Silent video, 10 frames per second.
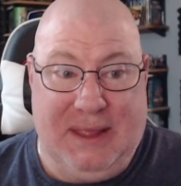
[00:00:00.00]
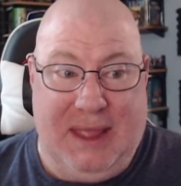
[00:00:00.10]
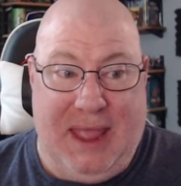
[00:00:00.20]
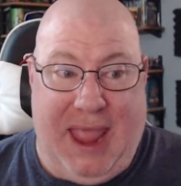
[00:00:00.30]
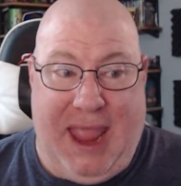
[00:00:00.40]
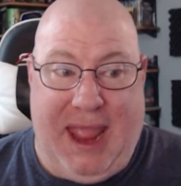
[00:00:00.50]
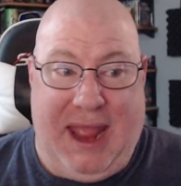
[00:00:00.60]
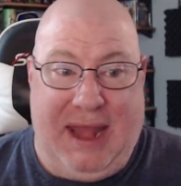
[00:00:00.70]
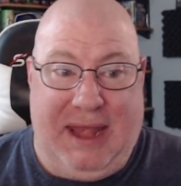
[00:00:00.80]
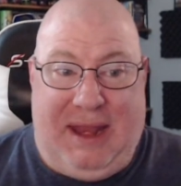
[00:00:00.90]

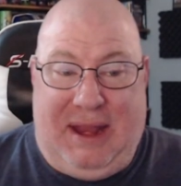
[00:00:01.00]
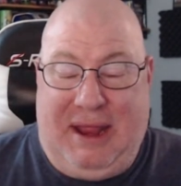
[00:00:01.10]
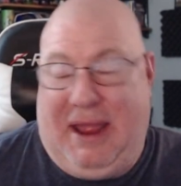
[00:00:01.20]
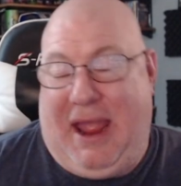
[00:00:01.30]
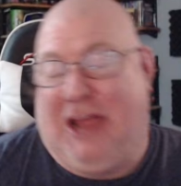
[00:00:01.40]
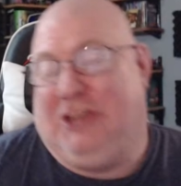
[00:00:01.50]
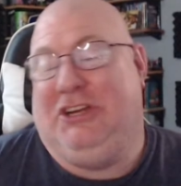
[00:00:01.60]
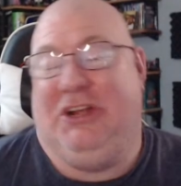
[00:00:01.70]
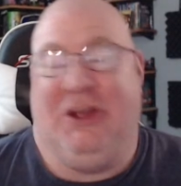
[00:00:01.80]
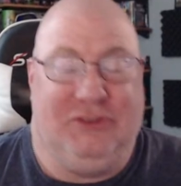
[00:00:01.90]
And as she
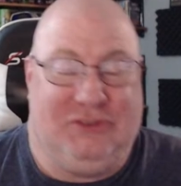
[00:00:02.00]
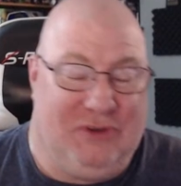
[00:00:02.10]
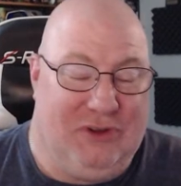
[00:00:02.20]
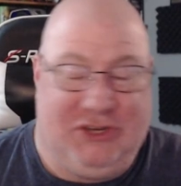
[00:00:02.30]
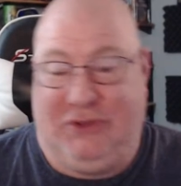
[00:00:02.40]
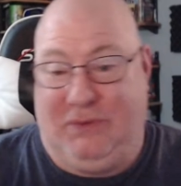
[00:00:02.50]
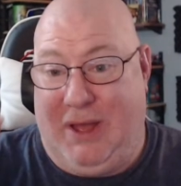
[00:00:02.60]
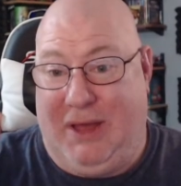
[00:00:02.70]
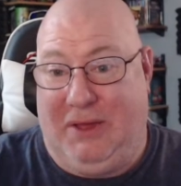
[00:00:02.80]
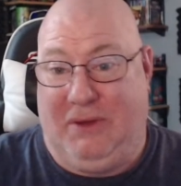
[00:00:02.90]
goes through, she goes,
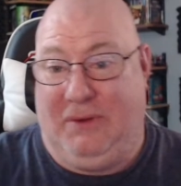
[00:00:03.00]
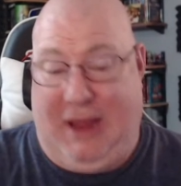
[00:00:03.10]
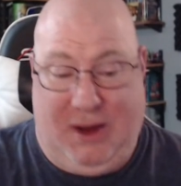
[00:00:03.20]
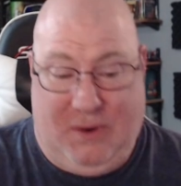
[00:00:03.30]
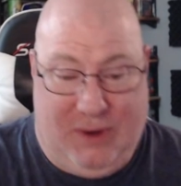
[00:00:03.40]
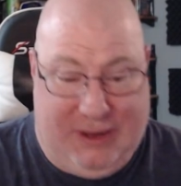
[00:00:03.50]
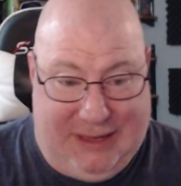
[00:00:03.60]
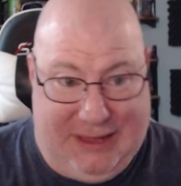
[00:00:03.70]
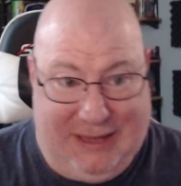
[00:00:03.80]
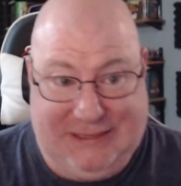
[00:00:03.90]
well, okay, according to
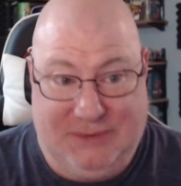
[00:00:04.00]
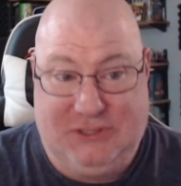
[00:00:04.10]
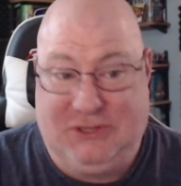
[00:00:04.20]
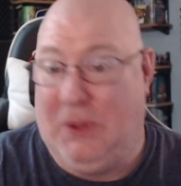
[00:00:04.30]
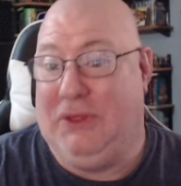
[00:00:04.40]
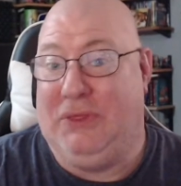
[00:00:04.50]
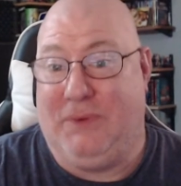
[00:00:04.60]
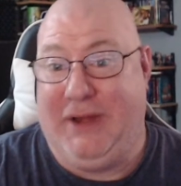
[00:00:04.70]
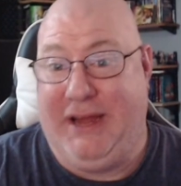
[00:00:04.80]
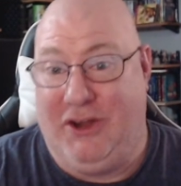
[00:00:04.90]
this, it was stolen
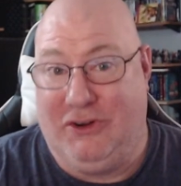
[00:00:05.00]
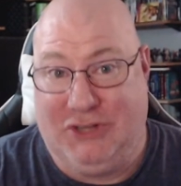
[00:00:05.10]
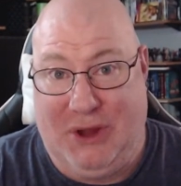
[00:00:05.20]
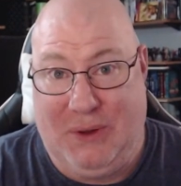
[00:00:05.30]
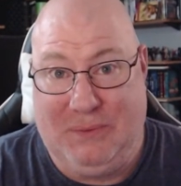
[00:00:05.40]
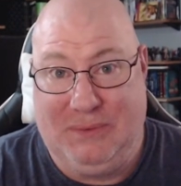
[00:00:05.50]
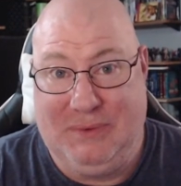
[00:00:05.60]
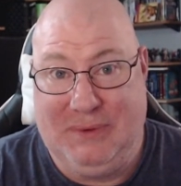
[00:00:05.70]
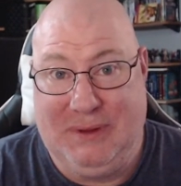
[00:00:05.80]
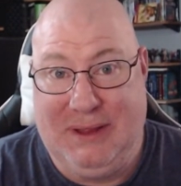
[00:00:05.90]
3 years ago,
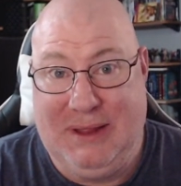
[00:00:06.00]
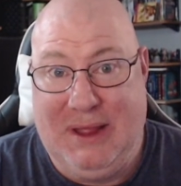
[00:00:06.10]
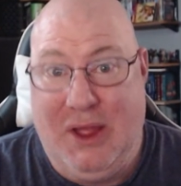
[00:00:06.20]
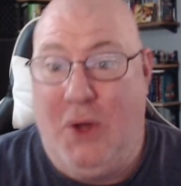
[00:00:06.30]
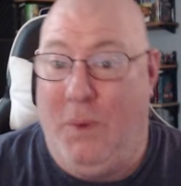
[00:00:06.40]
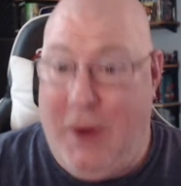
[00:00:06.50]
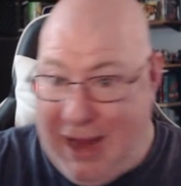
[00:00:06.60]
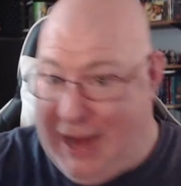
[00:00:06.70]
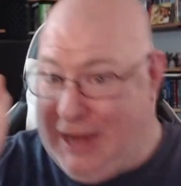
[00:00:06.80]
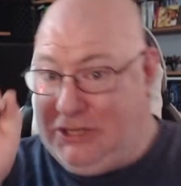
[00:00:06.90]

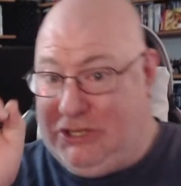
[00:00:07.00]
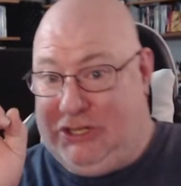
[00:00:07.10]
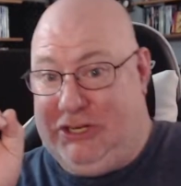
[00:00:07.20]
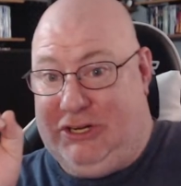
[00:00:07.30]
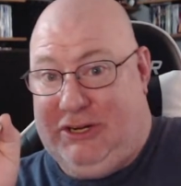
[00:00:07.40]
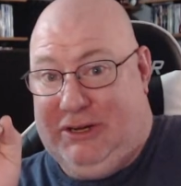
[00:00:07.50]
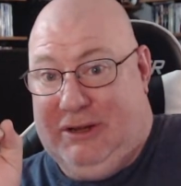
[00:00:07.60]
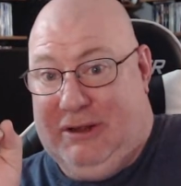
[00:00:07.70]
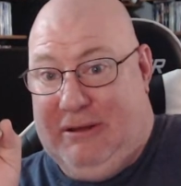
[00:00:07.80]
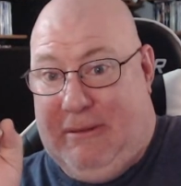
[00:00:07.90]
which
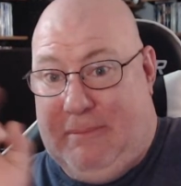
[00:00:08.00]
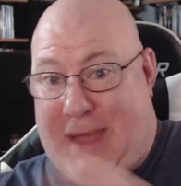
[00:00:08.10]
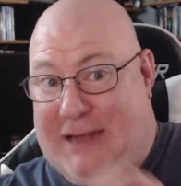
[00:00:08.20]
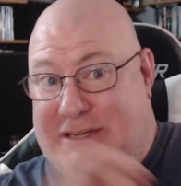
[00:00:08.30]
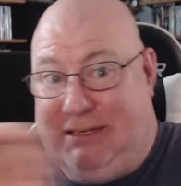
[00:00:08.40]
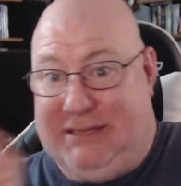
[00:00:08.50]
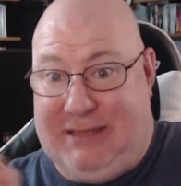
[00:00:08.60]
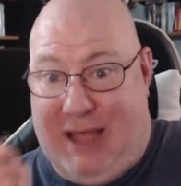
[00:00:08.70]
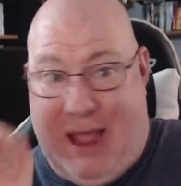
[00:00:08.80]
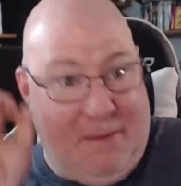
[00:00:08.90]
matches the
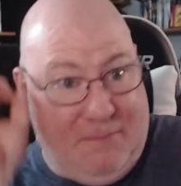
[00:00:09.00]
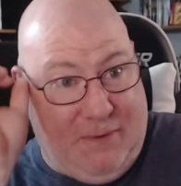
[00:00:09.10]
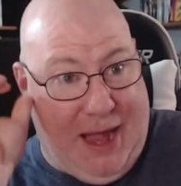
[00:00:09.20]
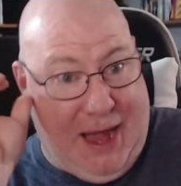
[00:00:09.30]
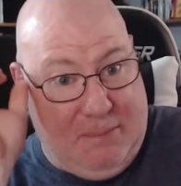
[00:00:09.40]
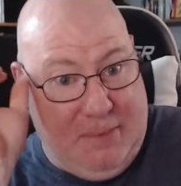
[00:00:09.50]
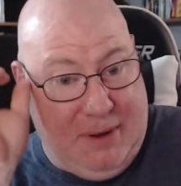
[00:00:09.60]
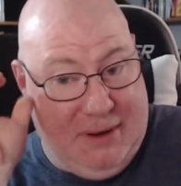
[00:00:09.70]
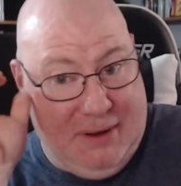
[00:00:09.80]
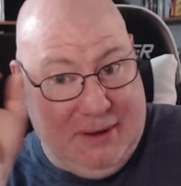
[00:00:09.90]
time frame
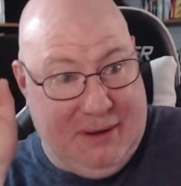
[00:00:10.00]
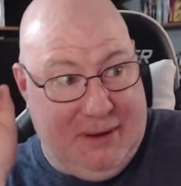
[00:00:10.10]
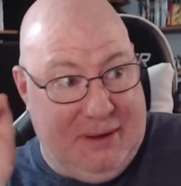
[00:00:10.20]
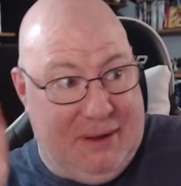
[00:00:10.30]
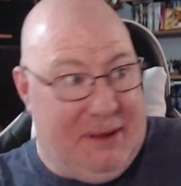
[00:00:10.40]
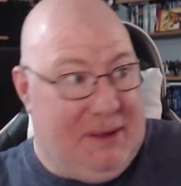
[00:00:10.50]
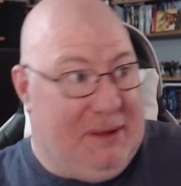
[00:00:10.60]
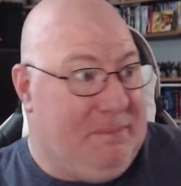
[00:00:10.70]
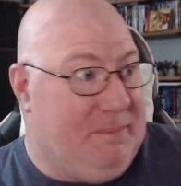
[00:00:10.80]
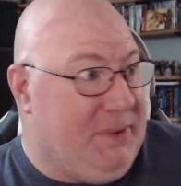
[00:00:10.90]

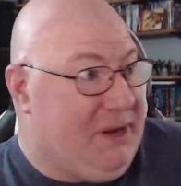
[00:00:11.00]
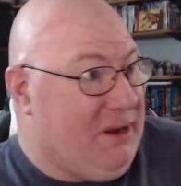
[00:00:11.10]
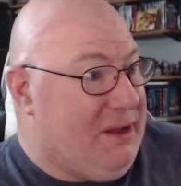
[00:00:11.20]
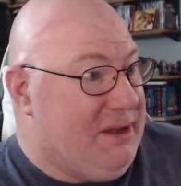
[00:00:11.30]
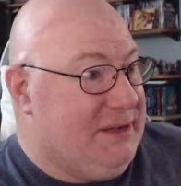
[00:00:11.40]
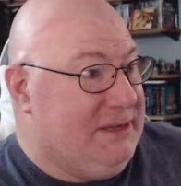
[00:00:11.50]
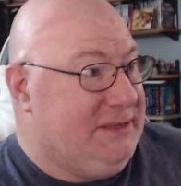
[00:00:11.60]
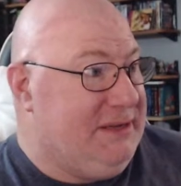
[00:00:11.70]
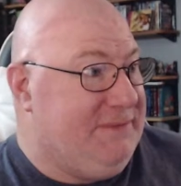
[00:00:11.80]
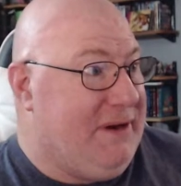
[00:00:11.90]
because,
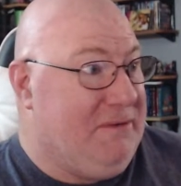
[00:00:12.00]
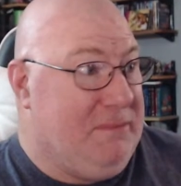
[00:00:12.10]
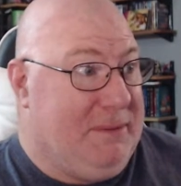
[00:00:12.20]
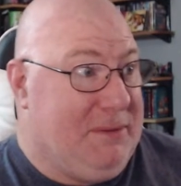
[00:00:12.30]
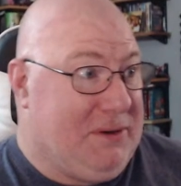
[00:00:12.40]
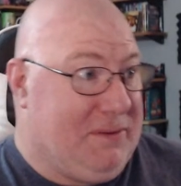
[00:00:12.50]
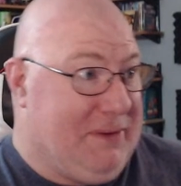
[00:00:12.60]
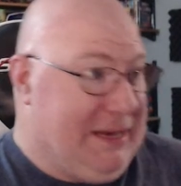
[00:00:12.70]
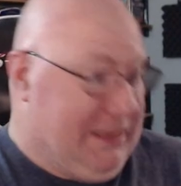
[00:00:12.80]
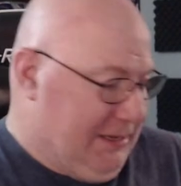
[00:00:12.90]
if I remember
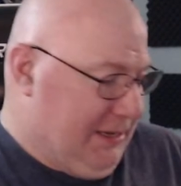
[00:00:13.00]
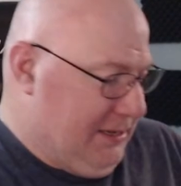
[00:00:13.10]
correctly,